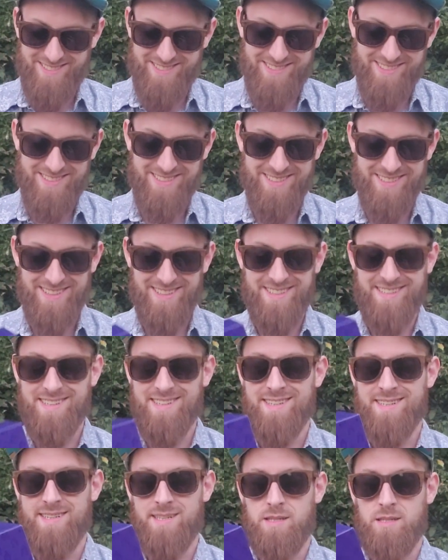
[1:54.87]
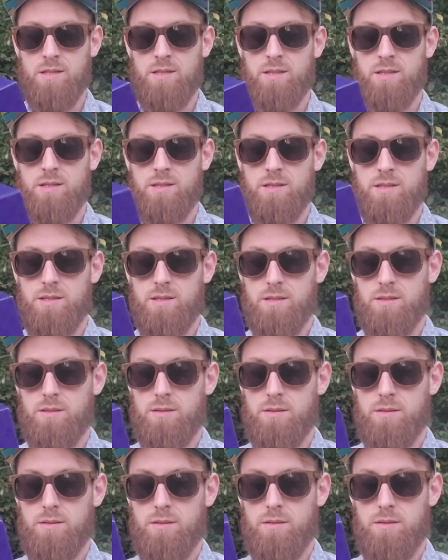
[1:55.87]

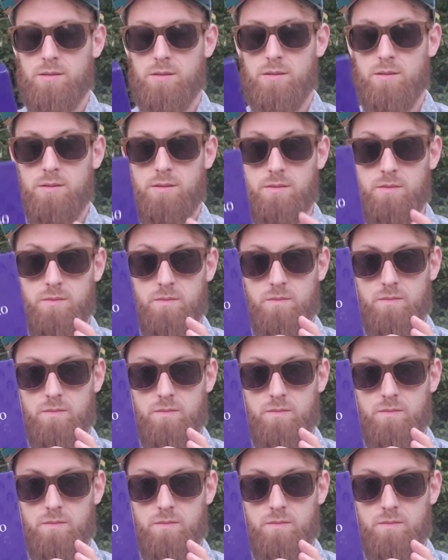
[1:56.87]
(silence)